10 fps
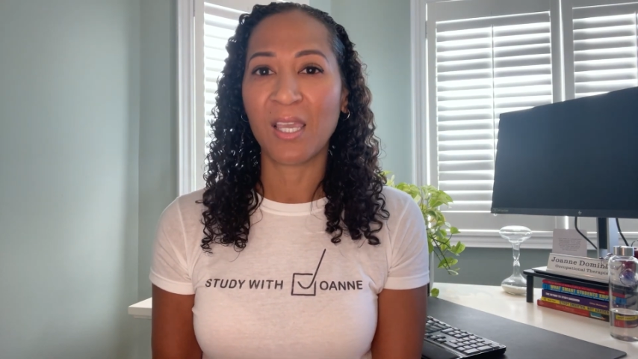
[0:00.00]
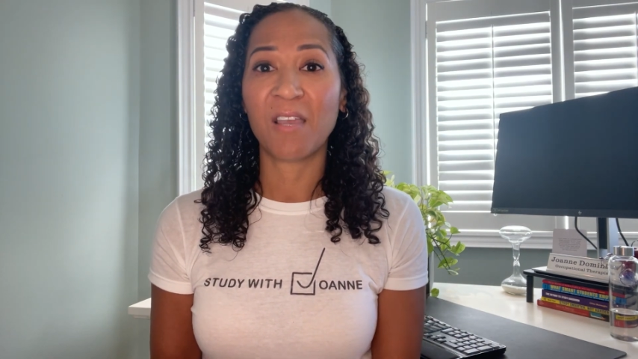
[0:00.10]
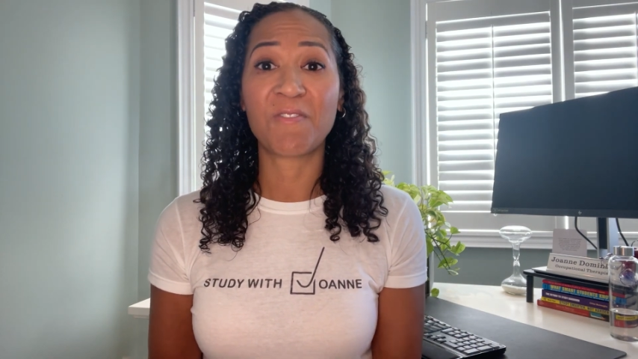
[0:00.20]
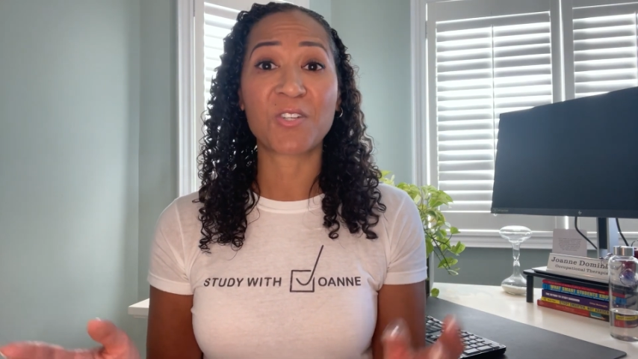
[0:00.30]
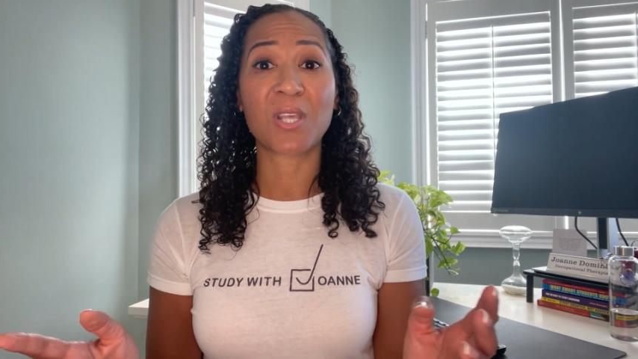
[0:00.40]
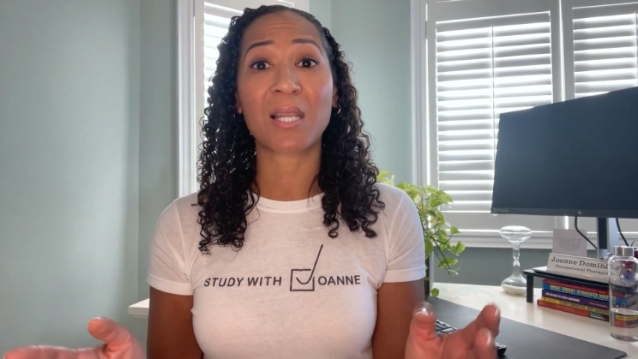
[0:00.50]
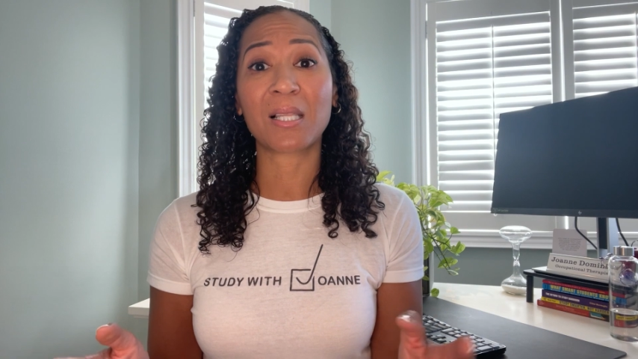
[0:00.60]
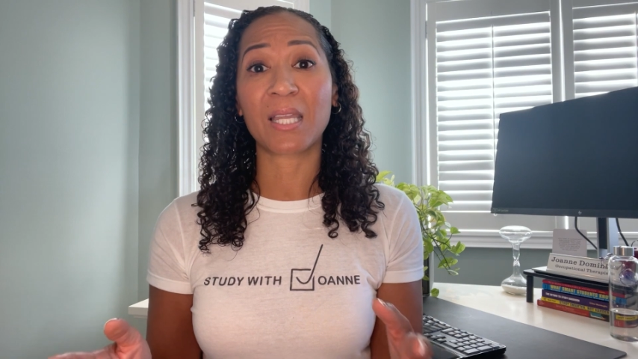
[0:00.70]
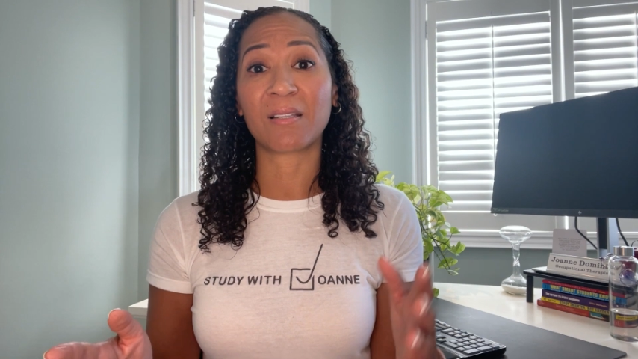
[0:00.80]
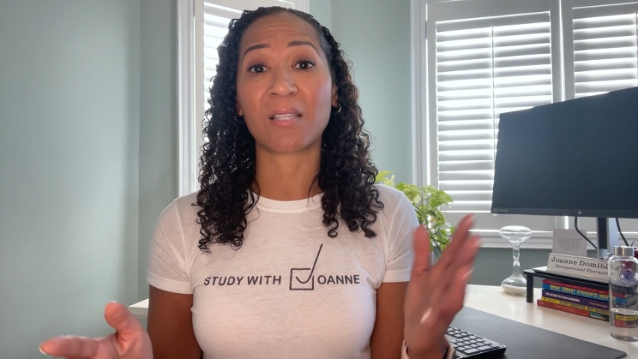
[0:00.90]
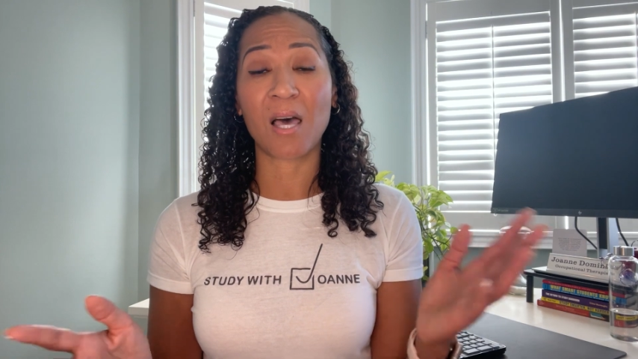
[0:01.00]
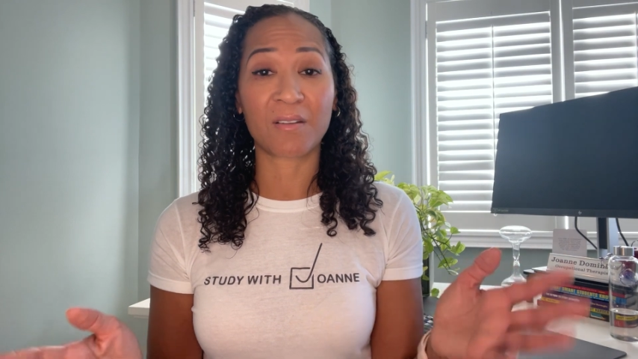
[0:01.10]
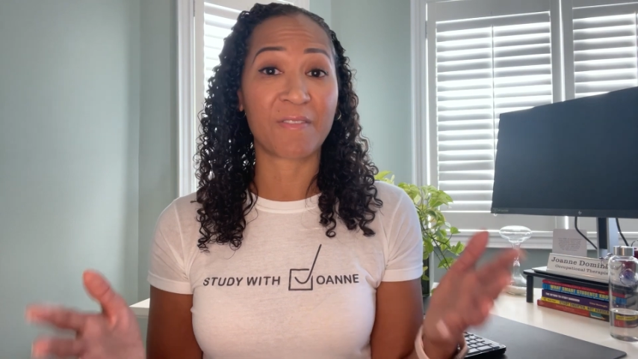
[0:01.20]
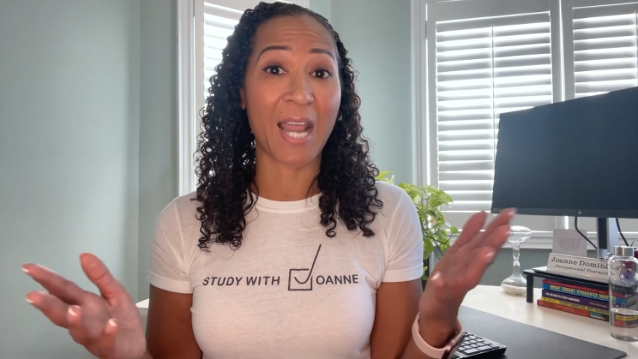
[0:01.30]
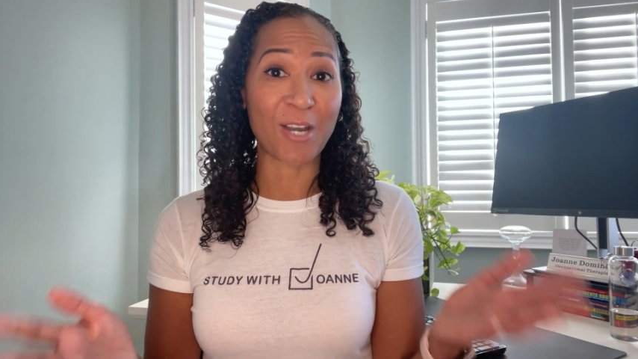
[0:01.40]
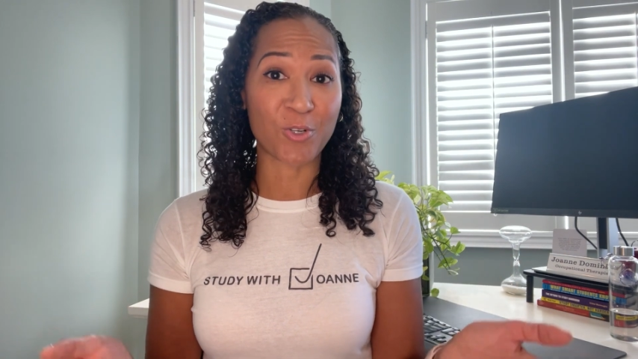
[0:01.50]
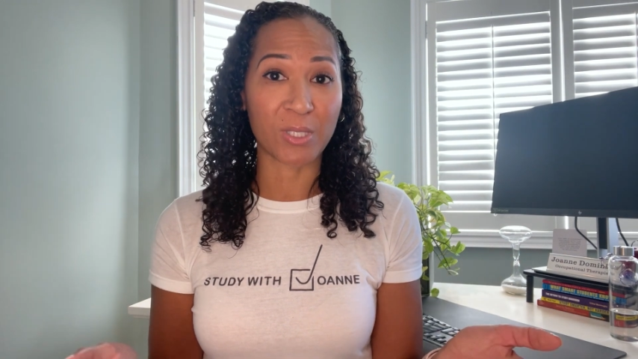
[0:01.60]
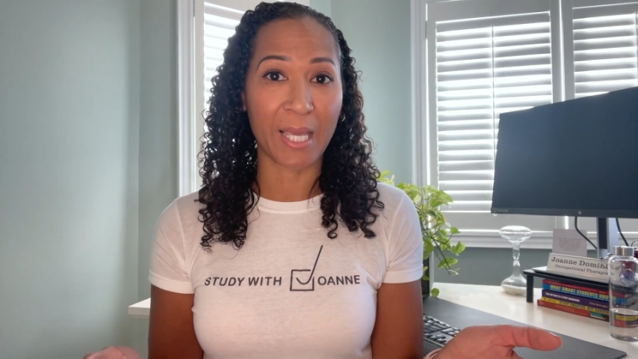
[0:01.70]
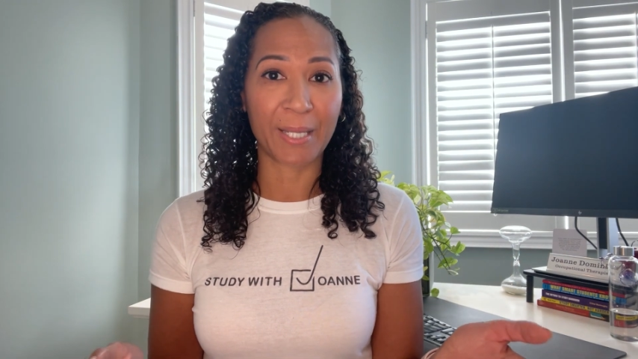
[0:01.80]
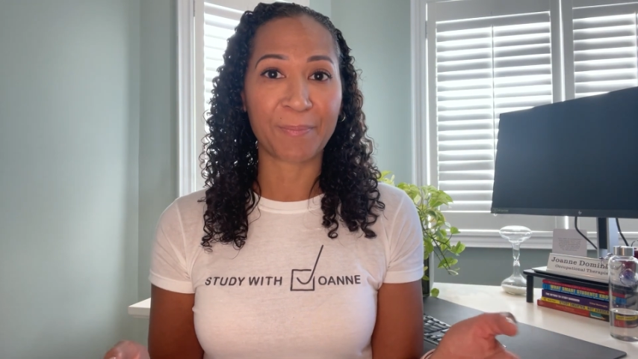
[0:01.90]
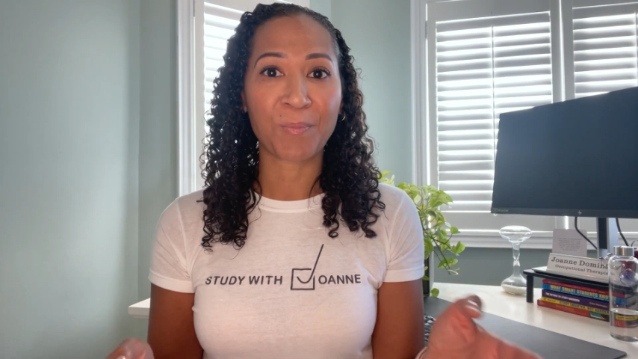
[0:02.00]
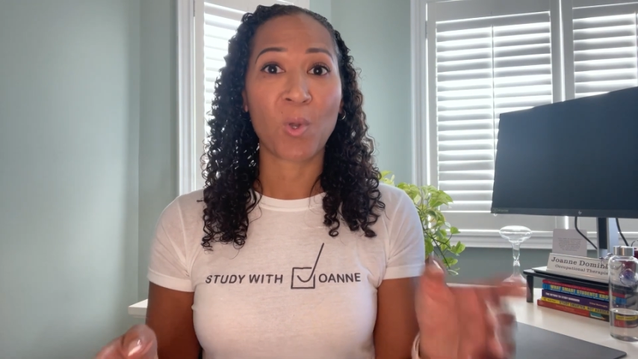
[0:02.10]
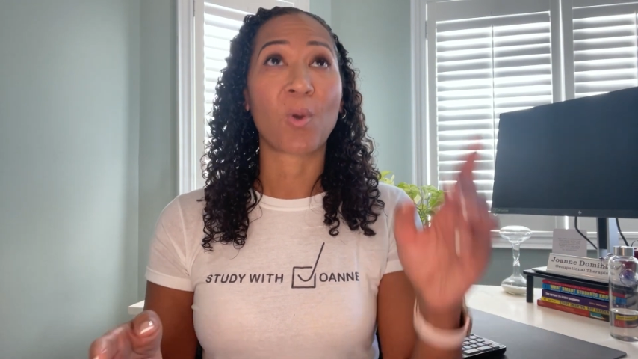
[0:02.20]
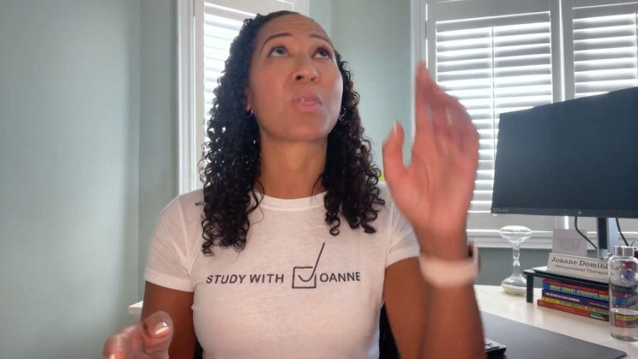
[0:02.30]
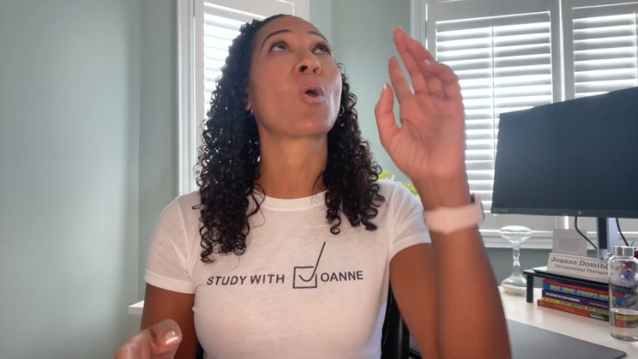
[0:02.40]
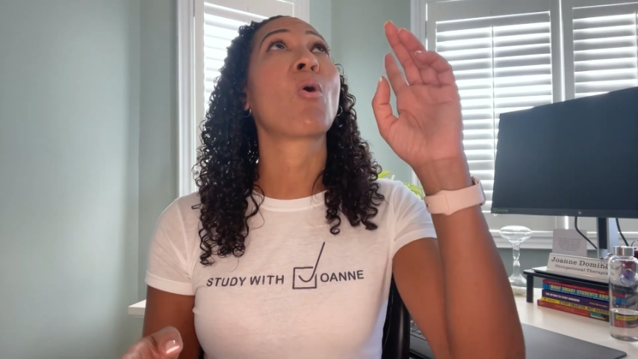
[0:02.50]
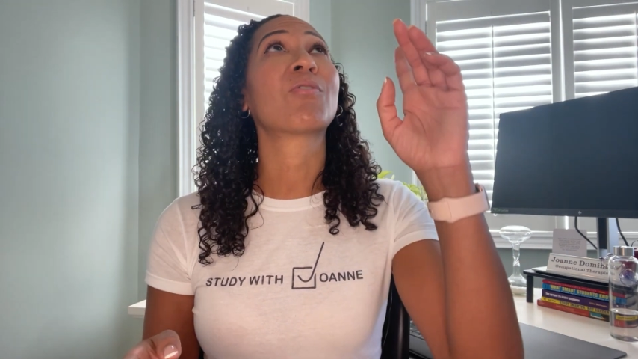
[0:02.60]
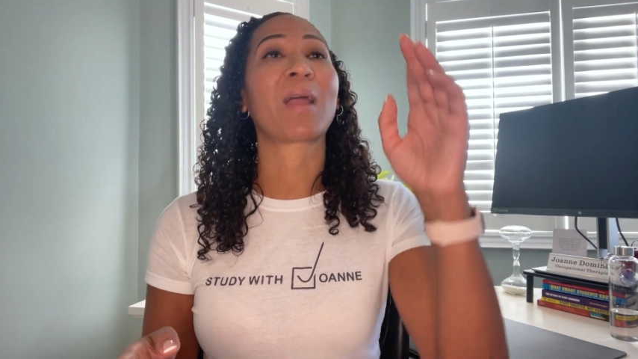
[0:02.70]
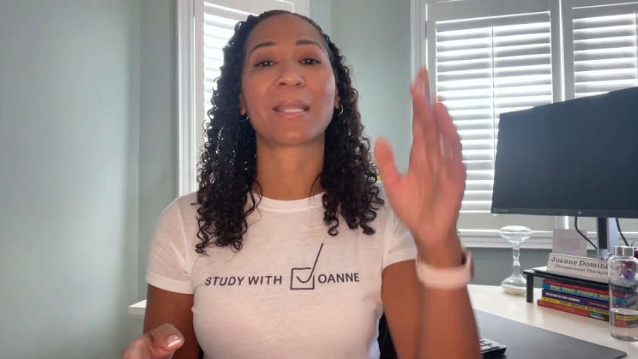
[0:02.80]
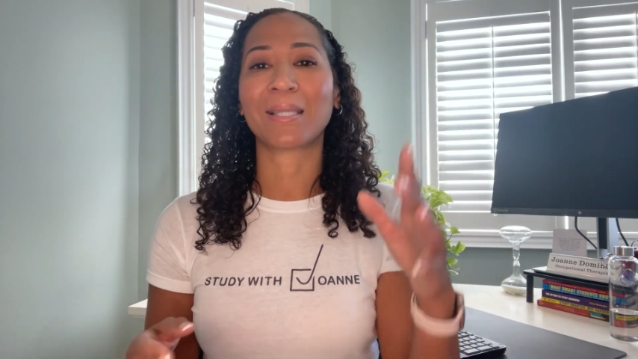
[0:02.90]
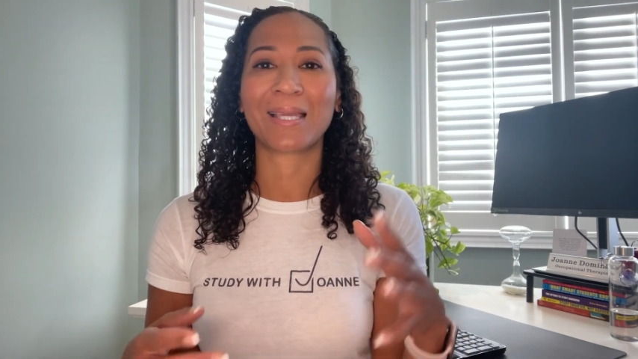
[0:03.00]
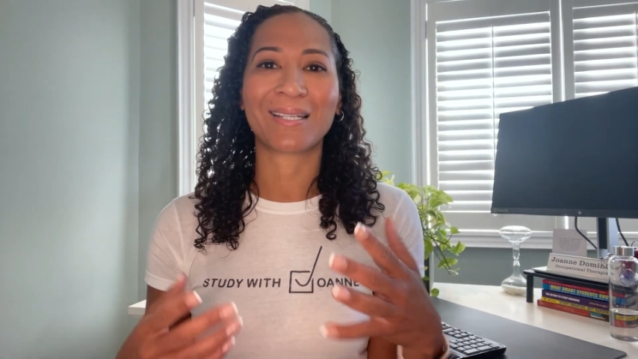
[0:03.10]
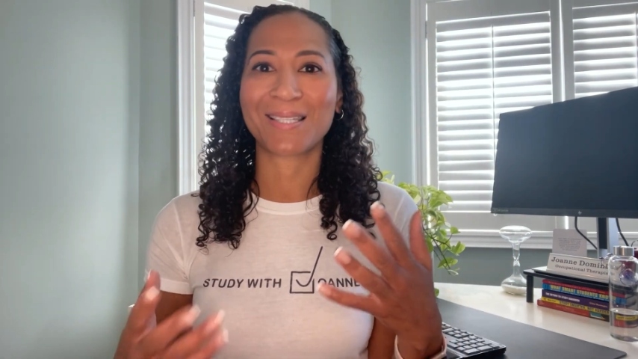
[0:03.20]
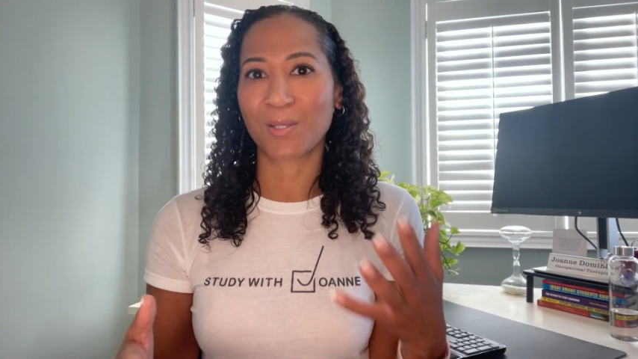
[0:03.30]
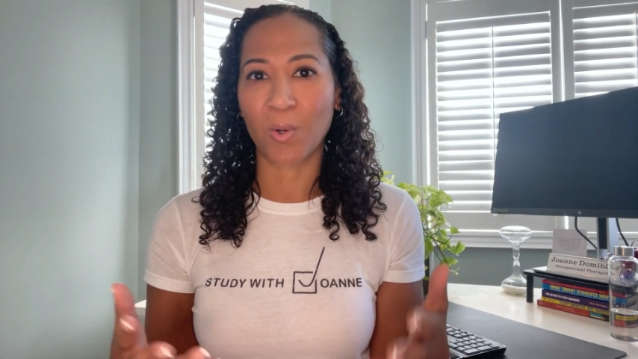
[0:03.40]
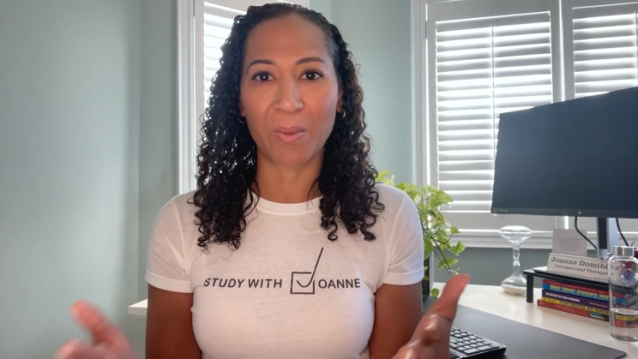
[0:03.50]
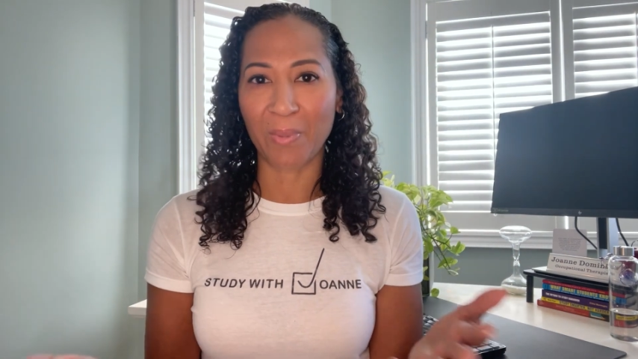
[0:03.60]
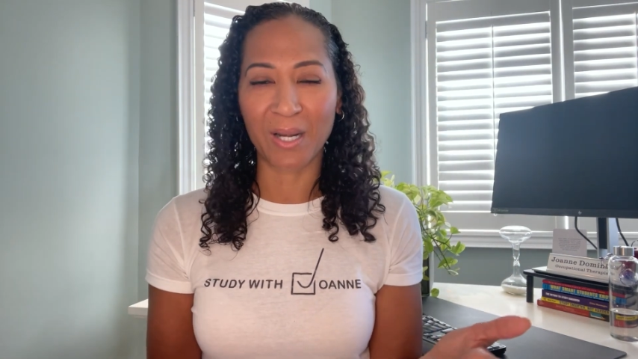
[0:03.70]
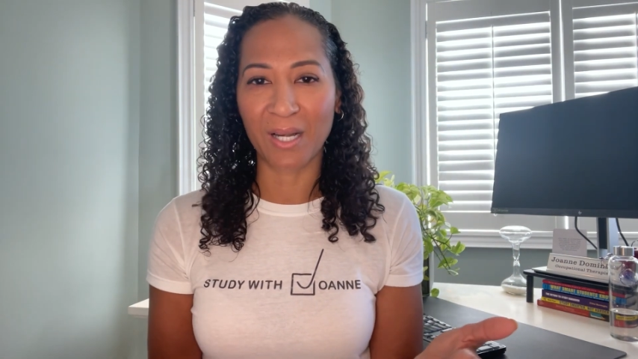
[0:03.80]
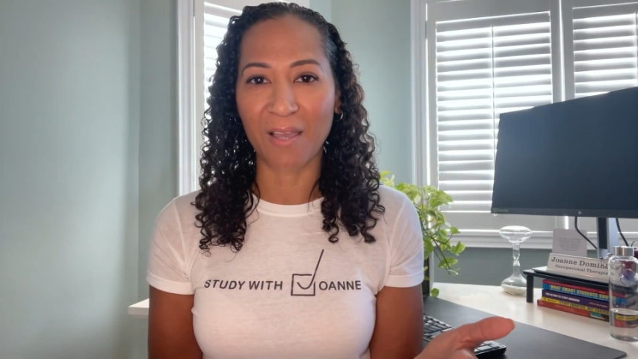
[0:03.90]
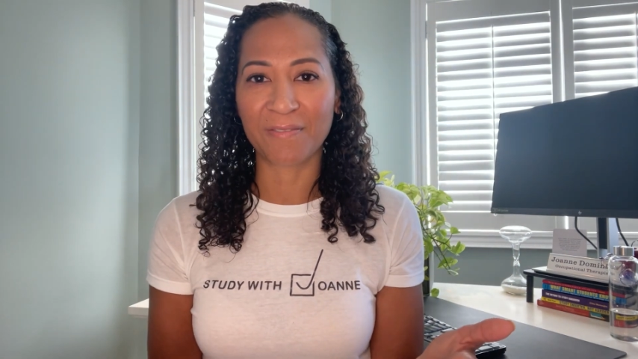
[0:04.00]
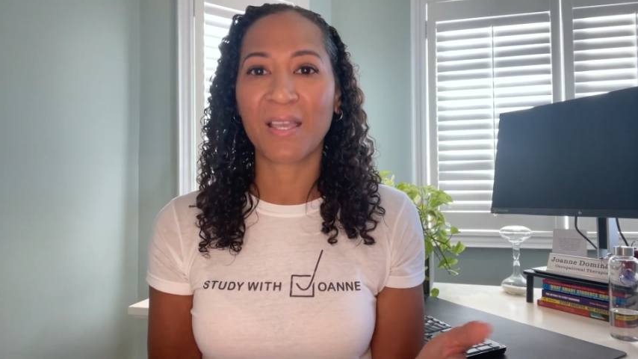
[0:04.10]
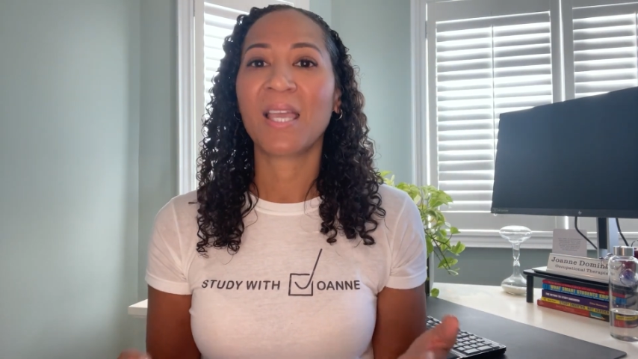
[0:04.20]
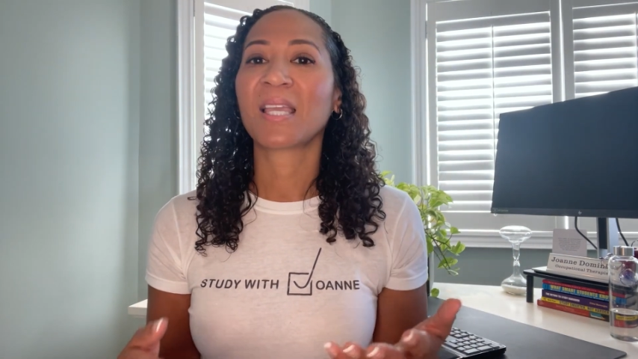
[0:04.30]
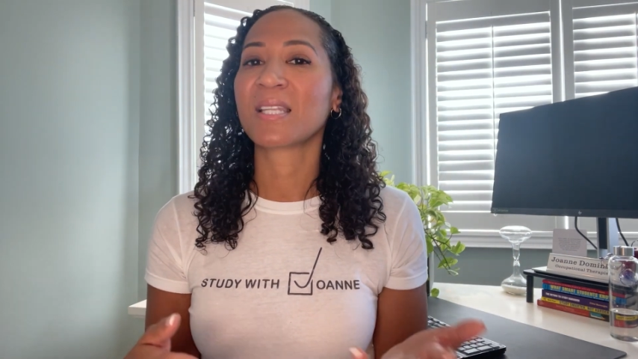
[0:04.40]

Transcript: If there's not a lot of natural light or the overhead light isn't quite bright enough,